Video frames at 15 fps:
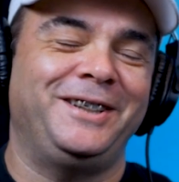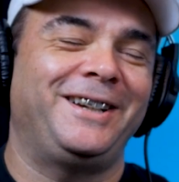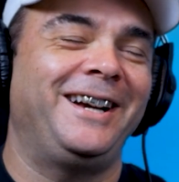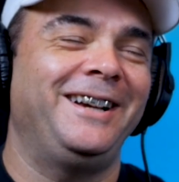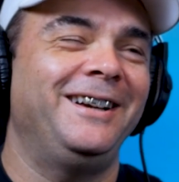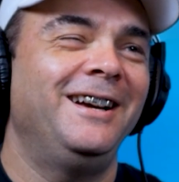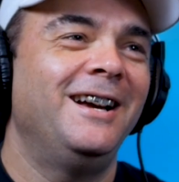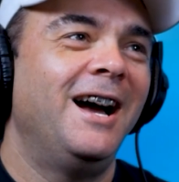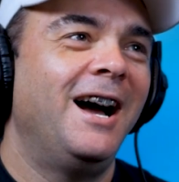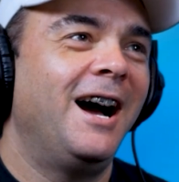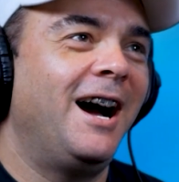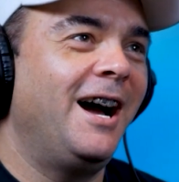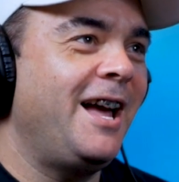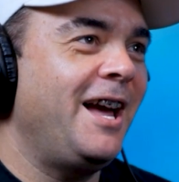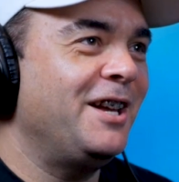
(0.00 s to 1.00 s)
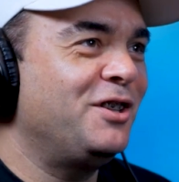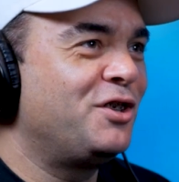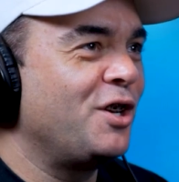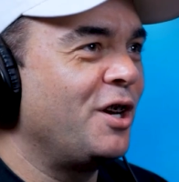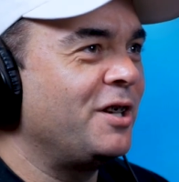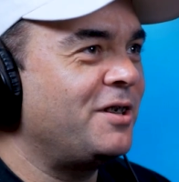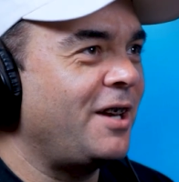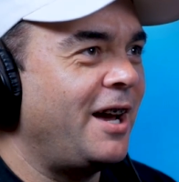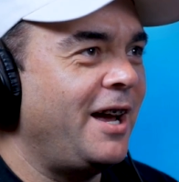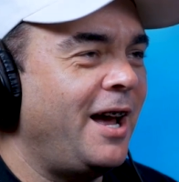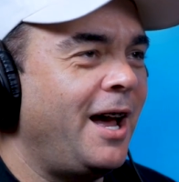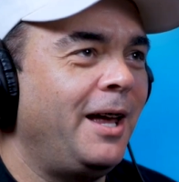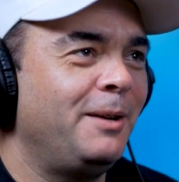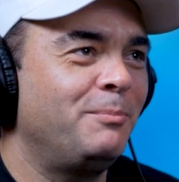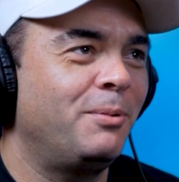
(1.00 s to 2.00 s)
I
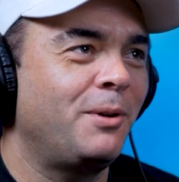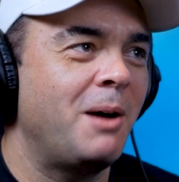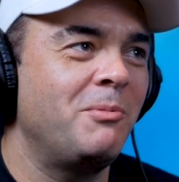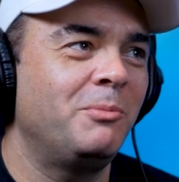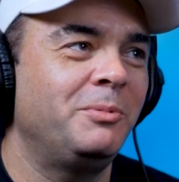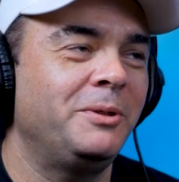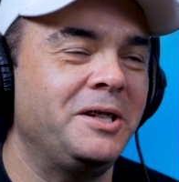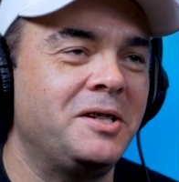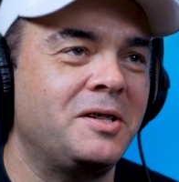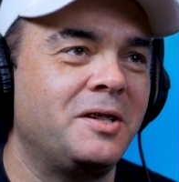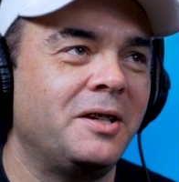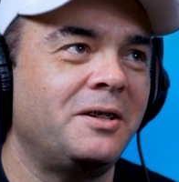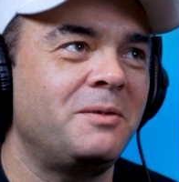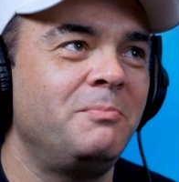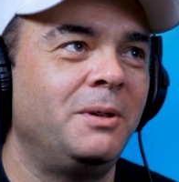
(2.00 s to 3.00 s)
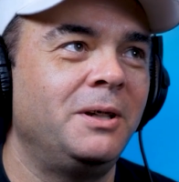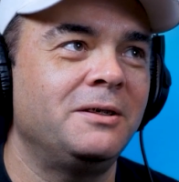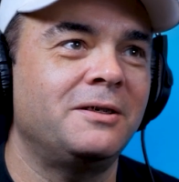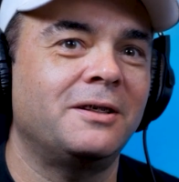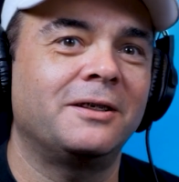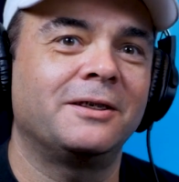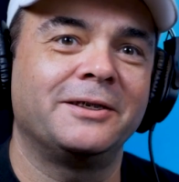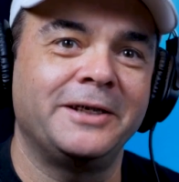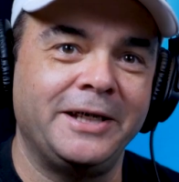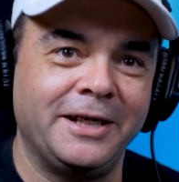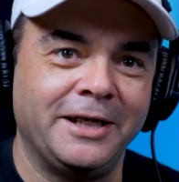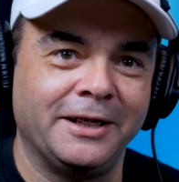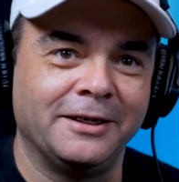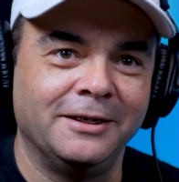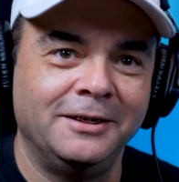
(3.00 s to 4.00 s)
had probably 6 months
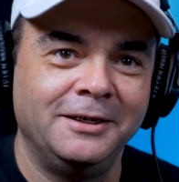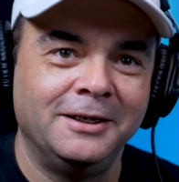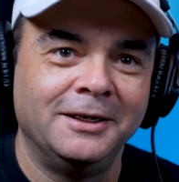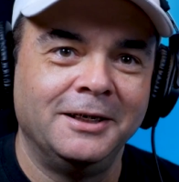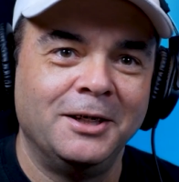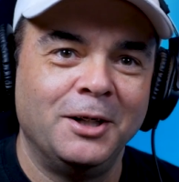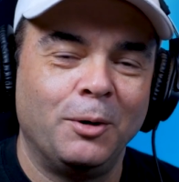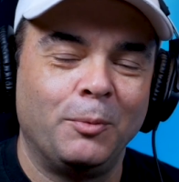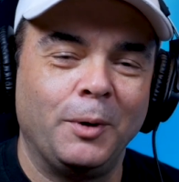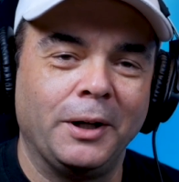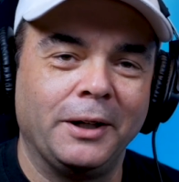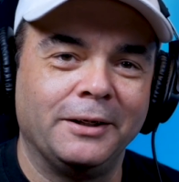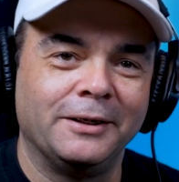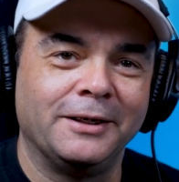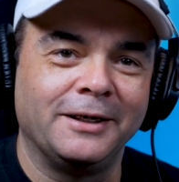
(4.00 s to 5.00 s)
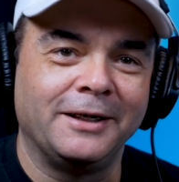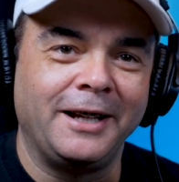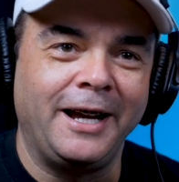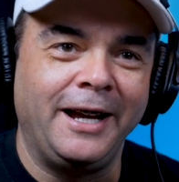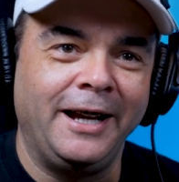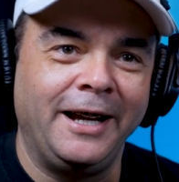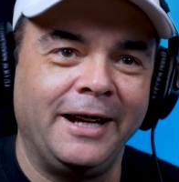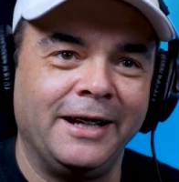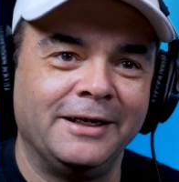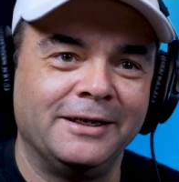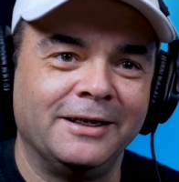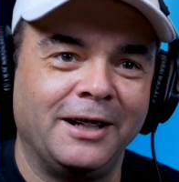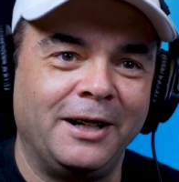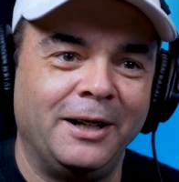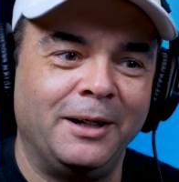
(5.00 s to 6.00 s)
clean when, and
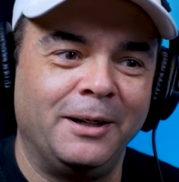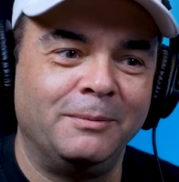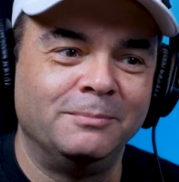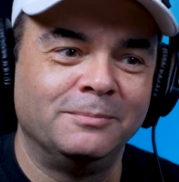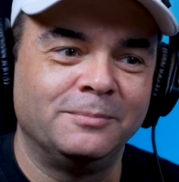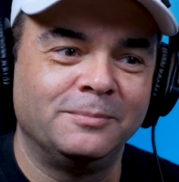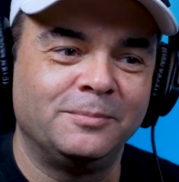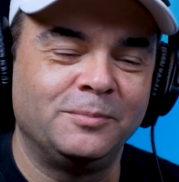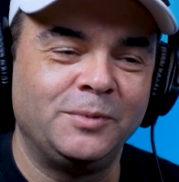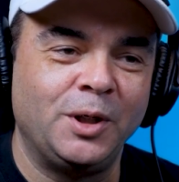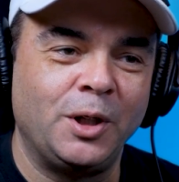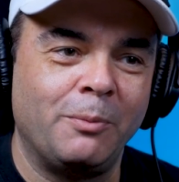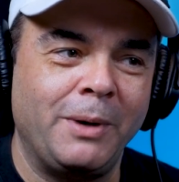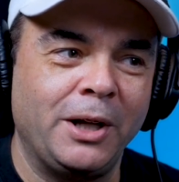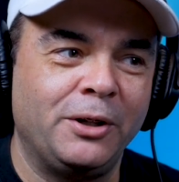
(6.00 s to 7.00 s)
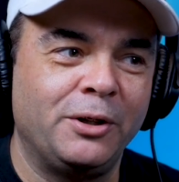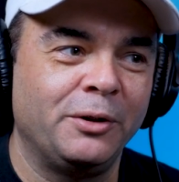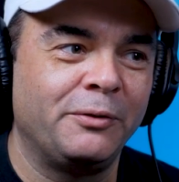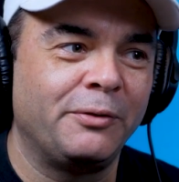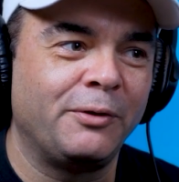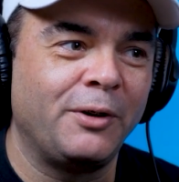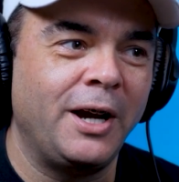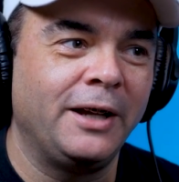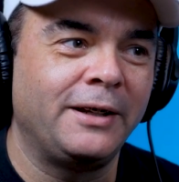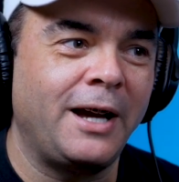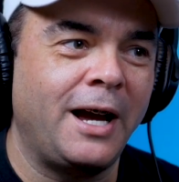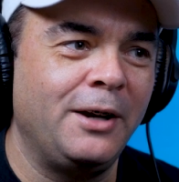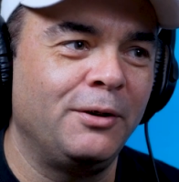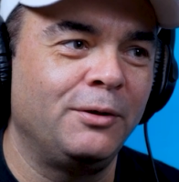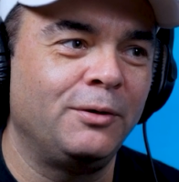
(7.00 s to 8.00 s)
my good friend.
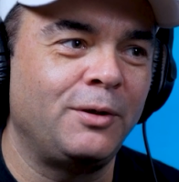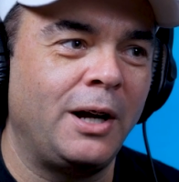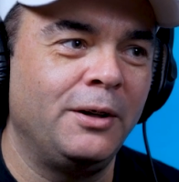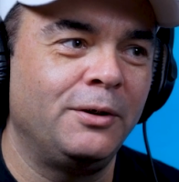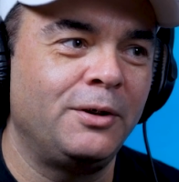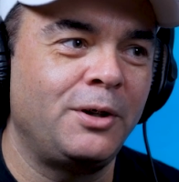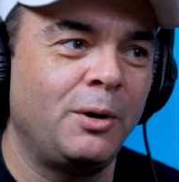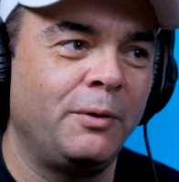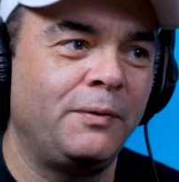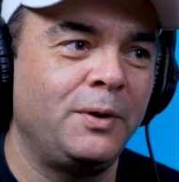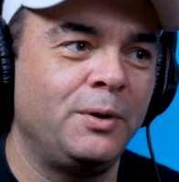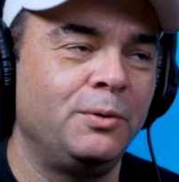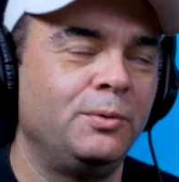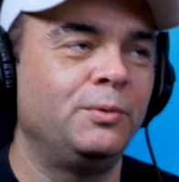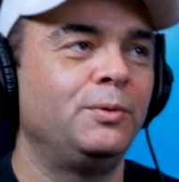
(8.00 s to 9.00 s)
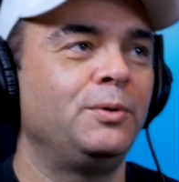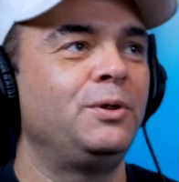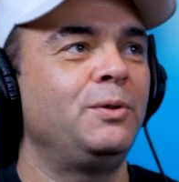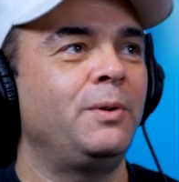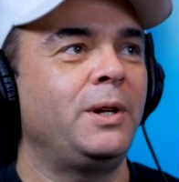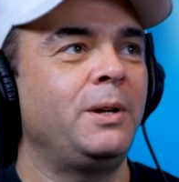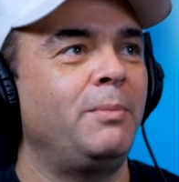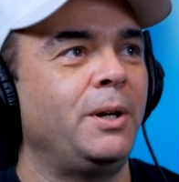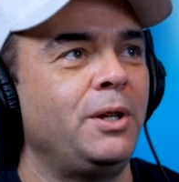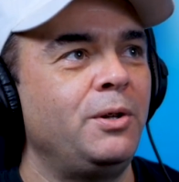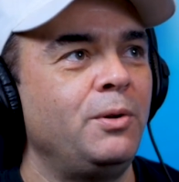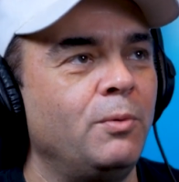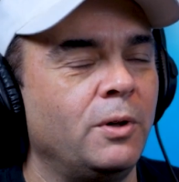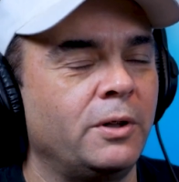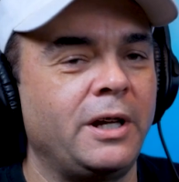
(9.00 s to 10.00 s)
I don't know if you knew anybody who
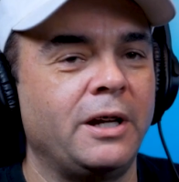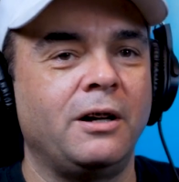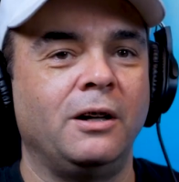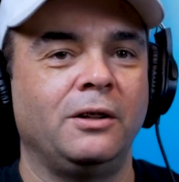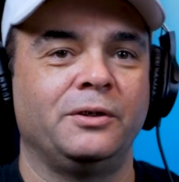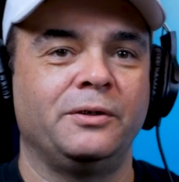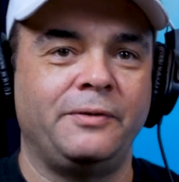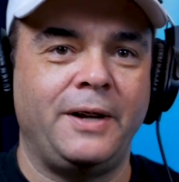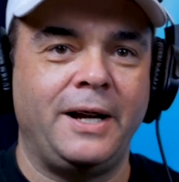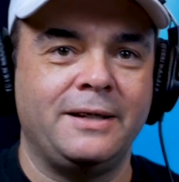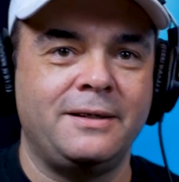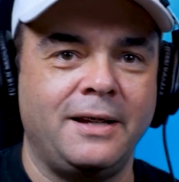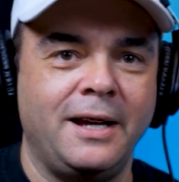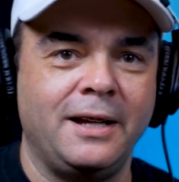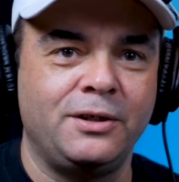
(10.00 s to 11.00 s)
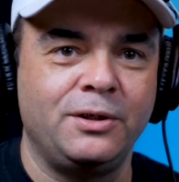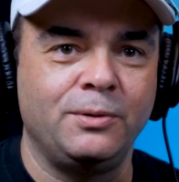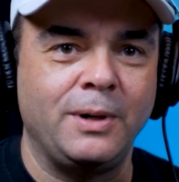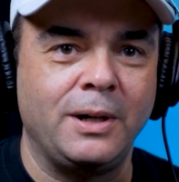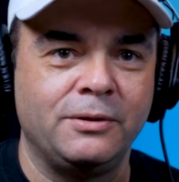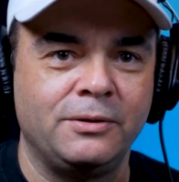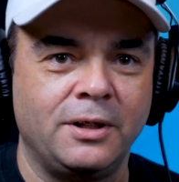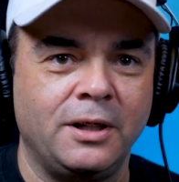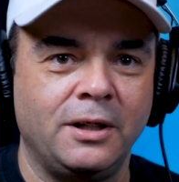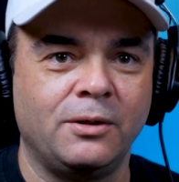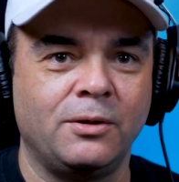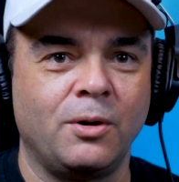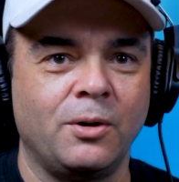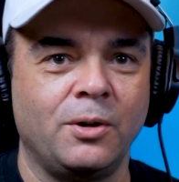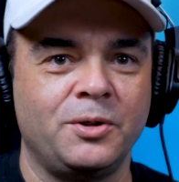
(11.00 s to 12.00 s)
worked at Color Fast Tattoo out in
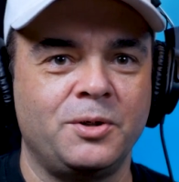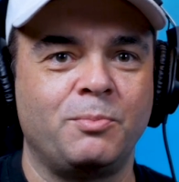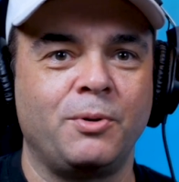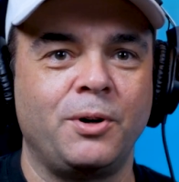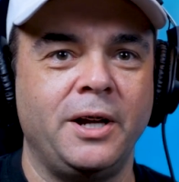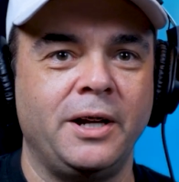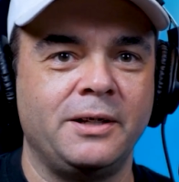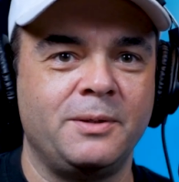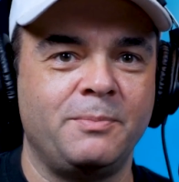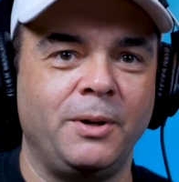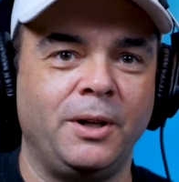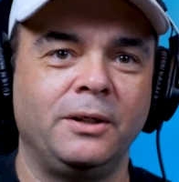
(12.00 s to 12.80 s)
Coral Springs, but